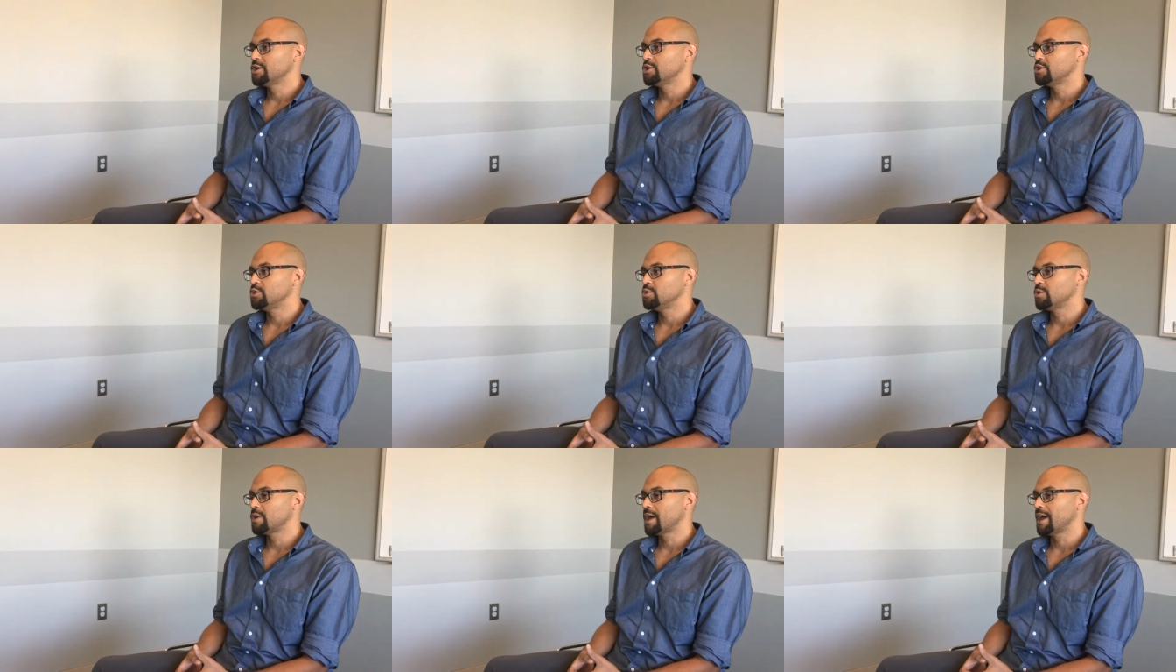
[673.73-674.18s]

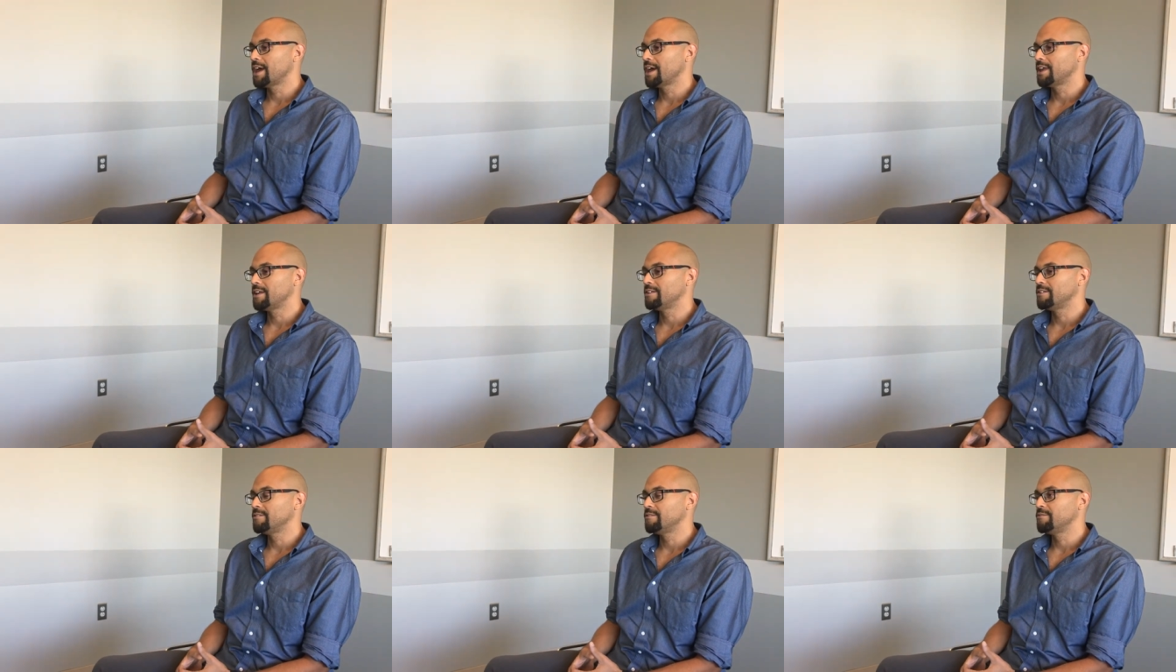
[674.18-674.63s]
you
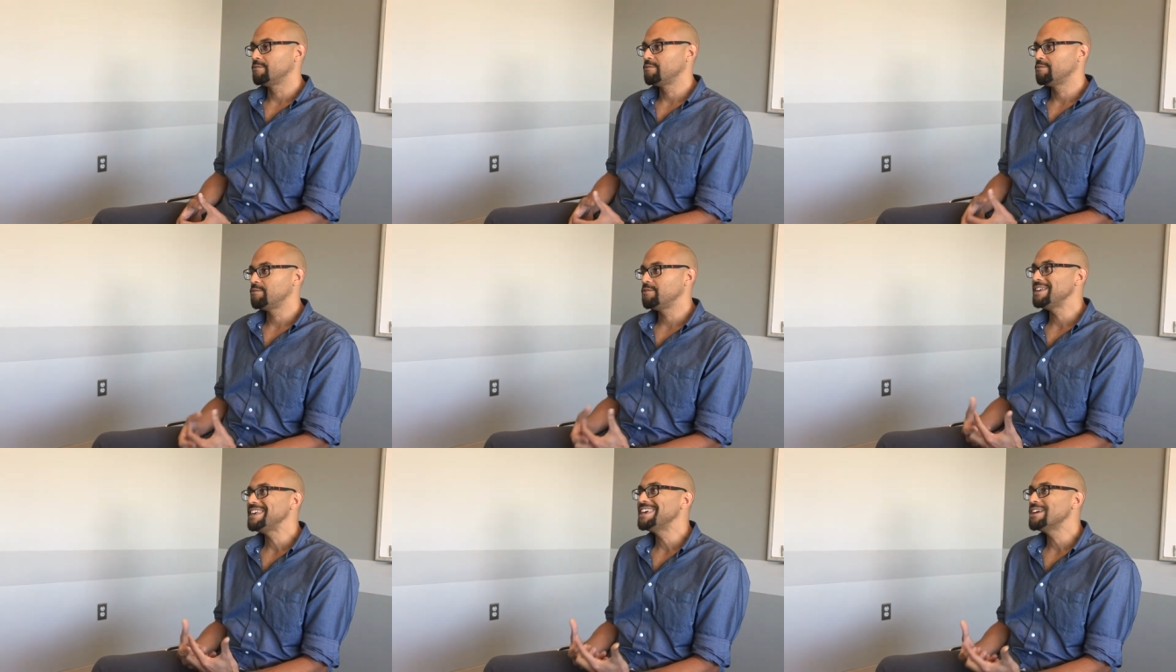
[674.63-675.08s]
can
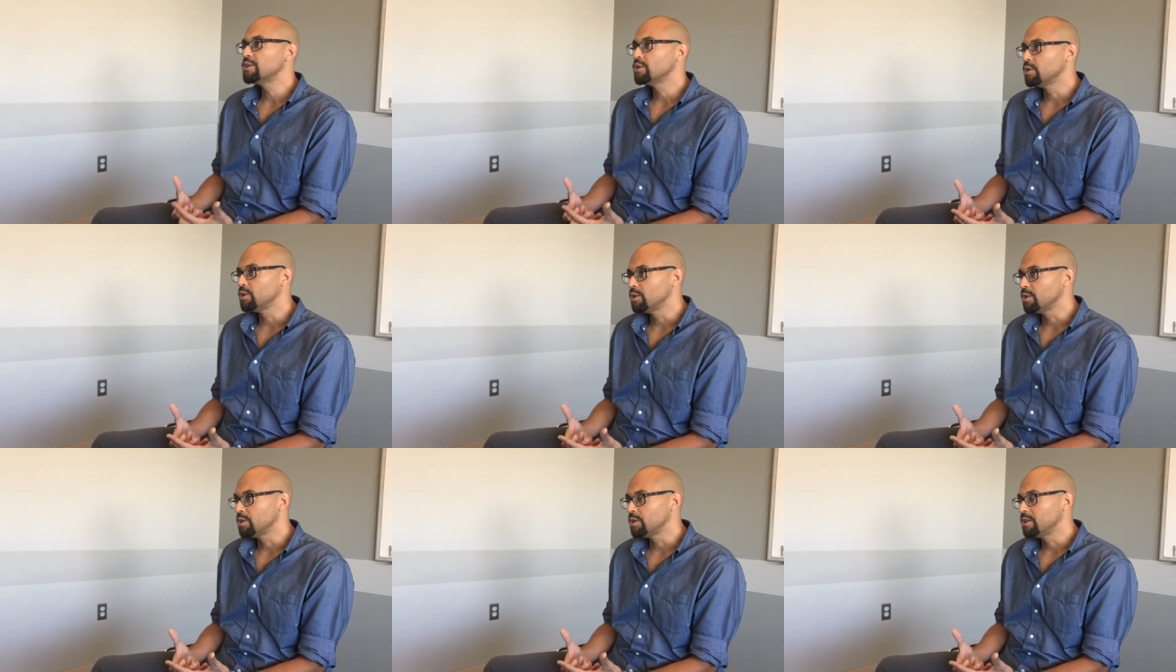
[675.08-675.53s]

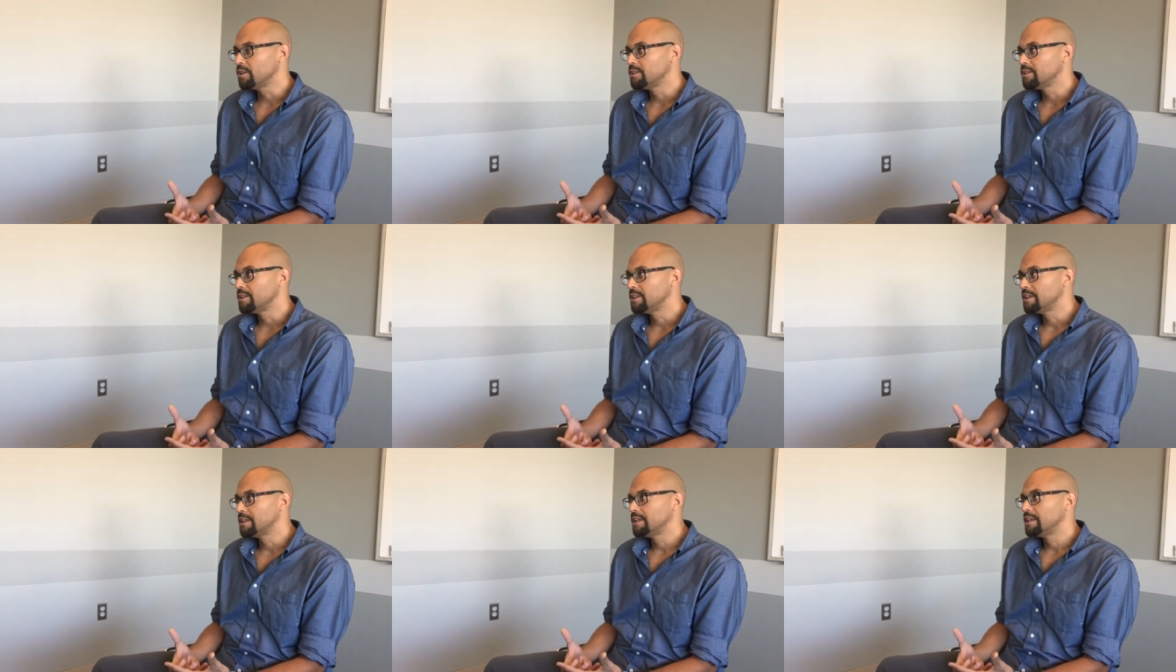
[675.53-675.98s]
feel